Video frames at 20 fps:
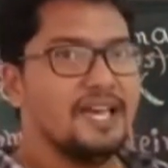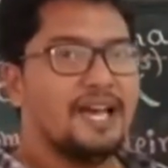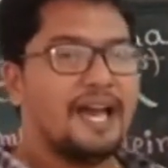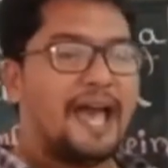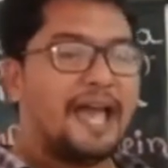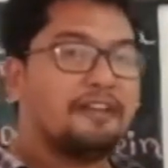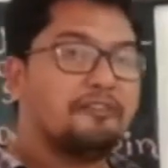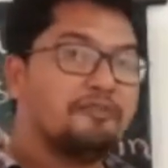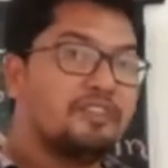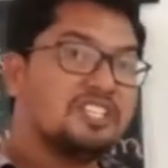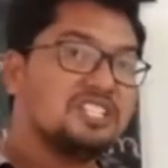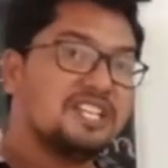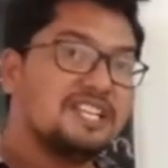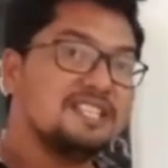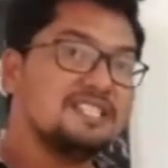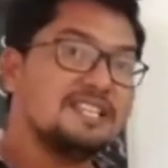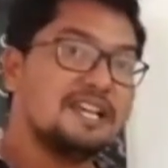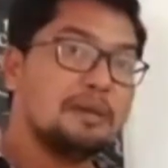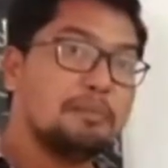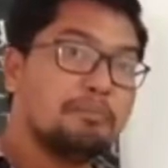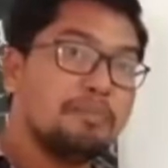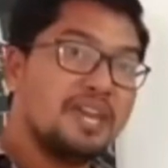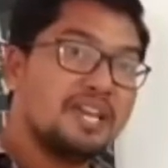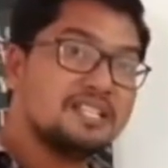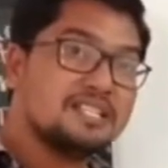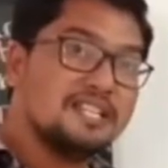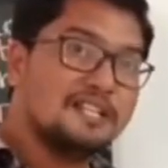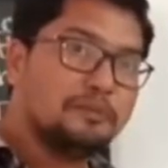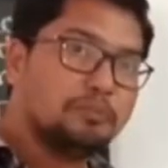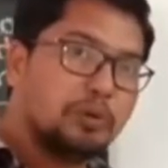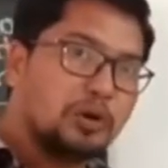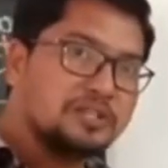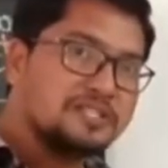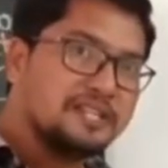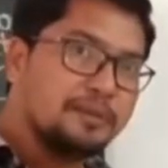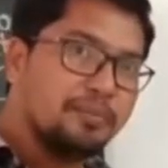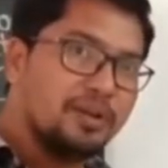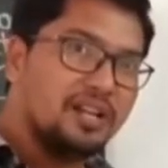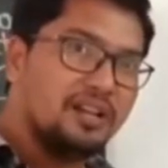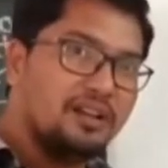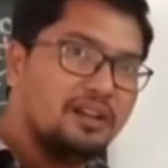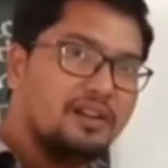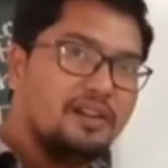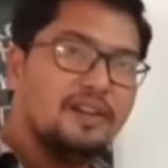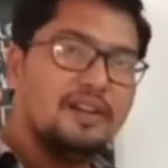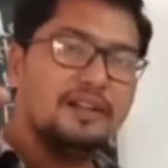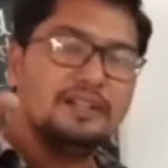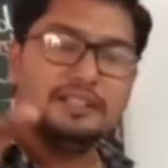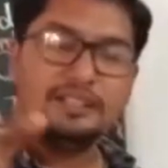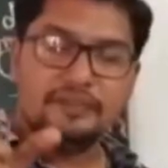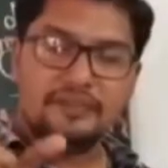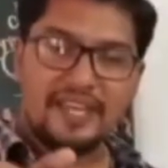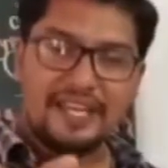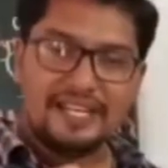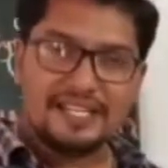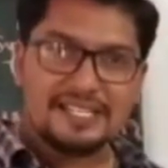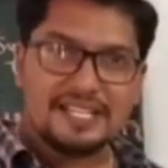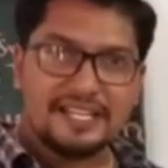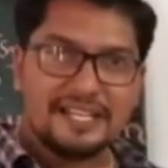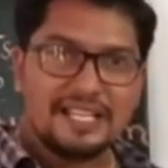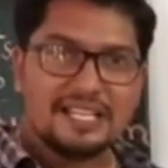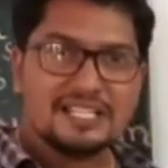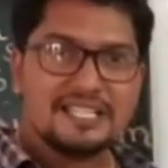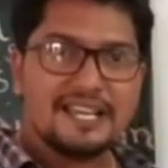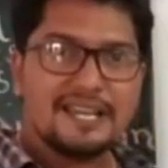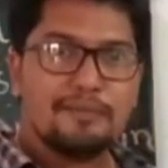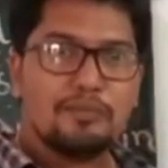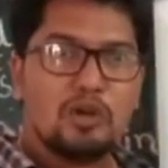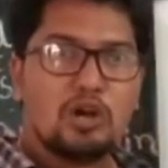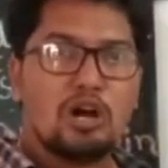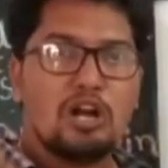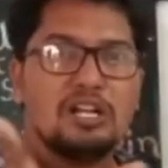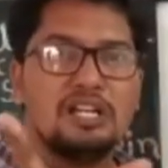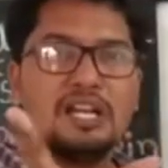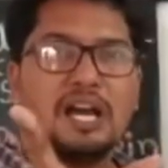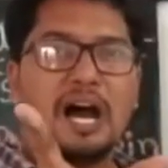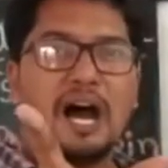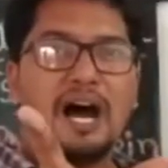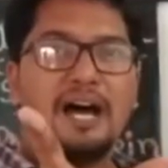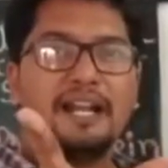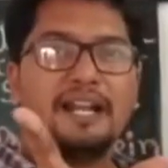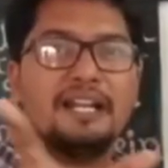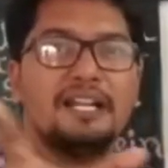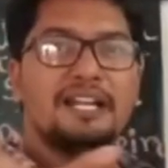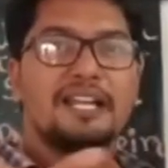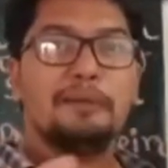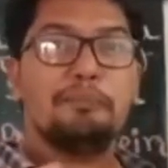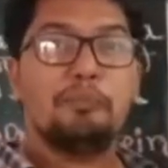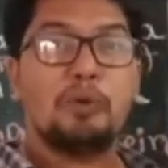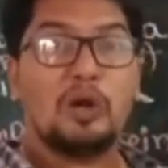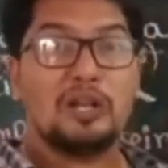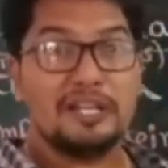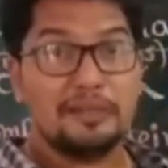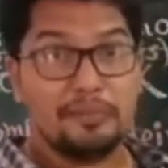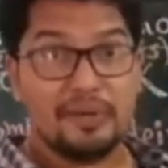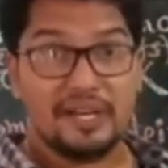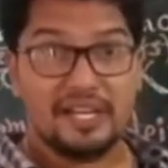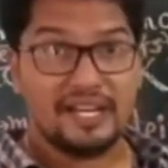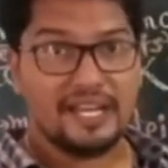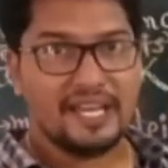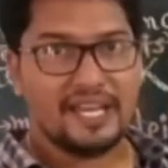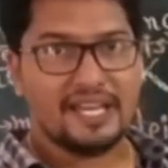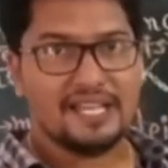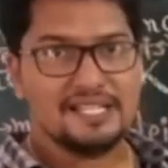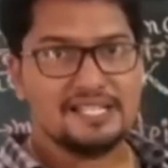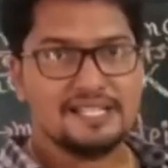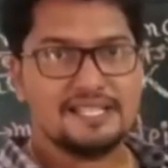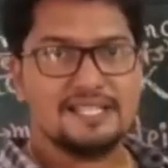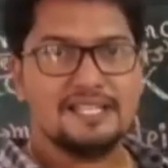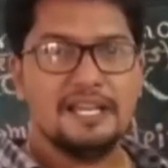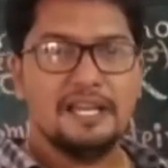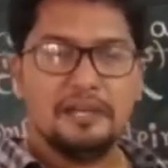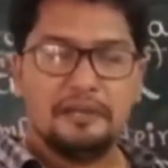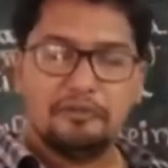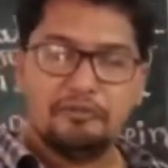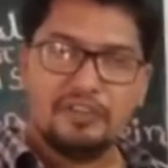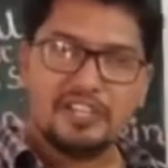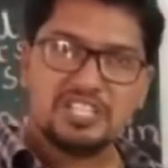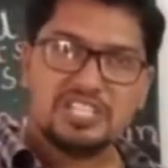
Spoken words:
And which enzyme makes it possible? There is an enzyme called RNA polymerase which